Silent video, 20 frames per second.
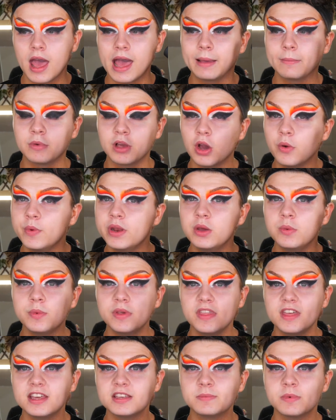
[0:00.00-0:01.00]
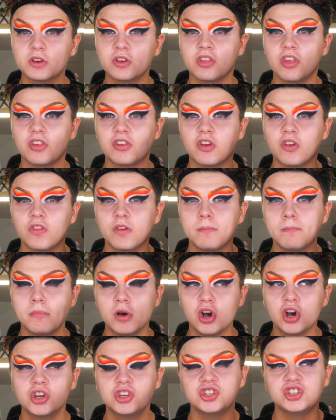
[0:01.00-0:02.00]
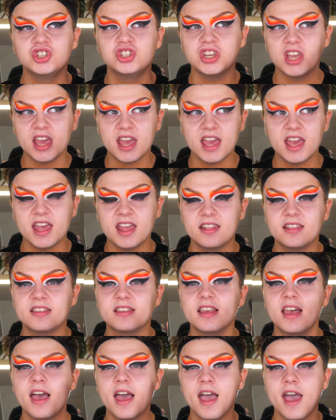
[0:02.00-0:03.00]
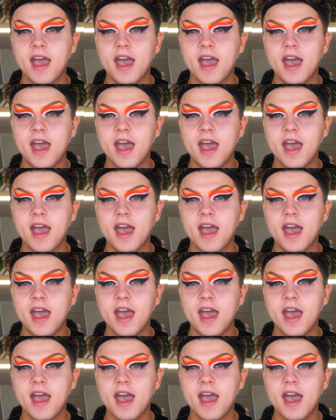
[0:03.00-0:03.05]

I'm going in with this because it's got the most shades